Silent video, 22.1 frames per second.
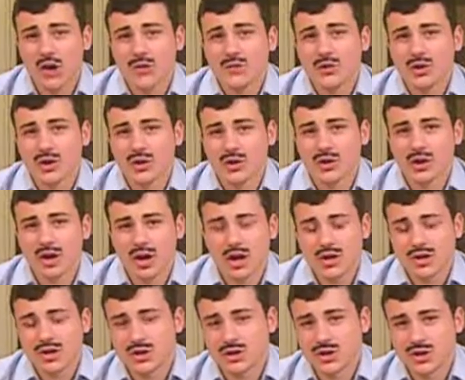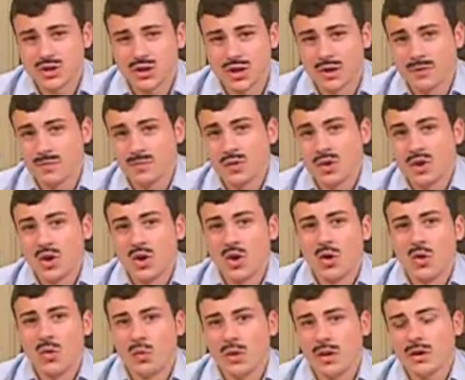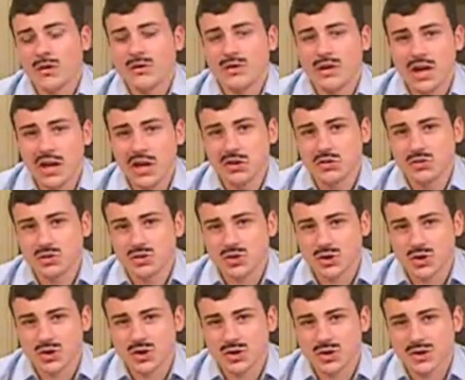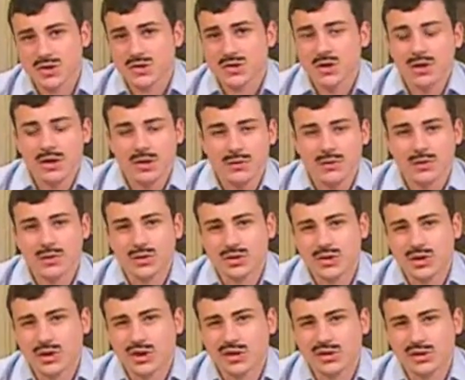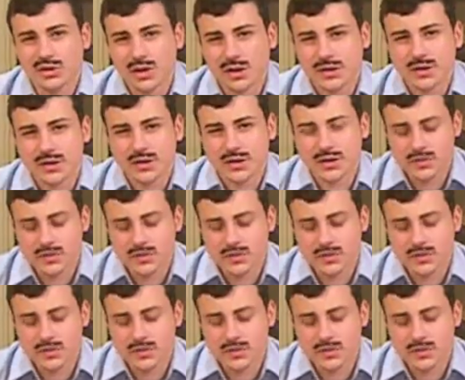Out of curiosity, John, what are the age restrictions for a surgery like